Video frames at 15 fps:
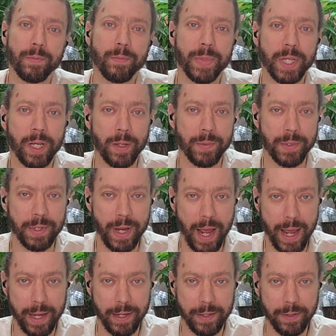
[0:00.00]
becomes
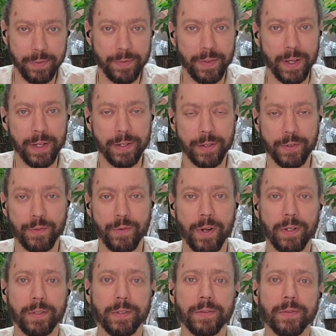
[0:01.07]
negative and
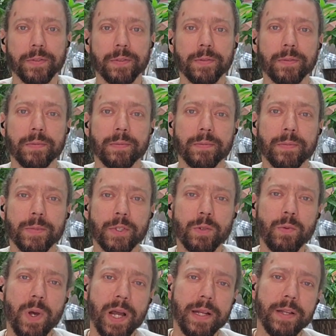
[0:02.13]
destructive. So
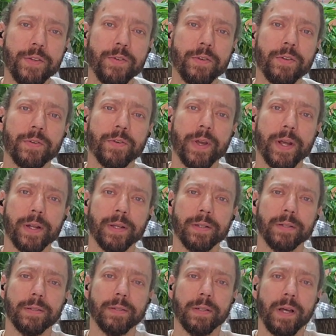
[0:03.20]
why did you create it?
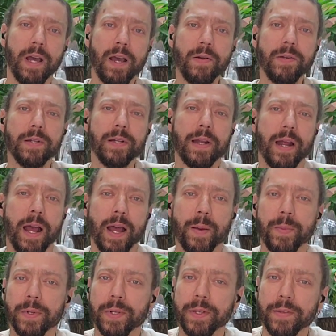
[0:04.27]
How did it
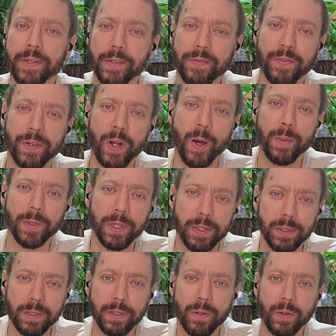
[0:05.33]
happen, this
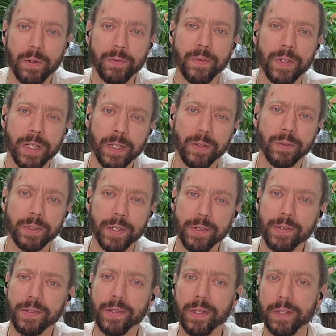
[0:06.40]
phenomenon of
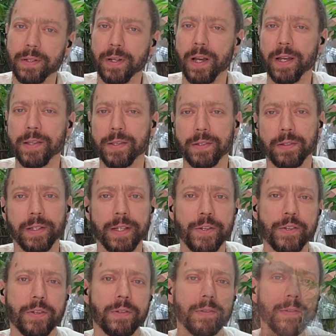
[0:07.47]
illness and
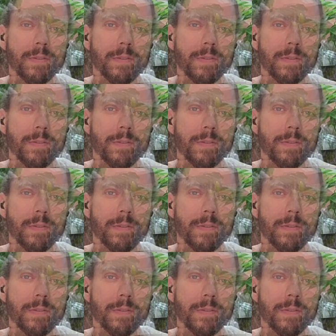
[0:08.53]
isolation?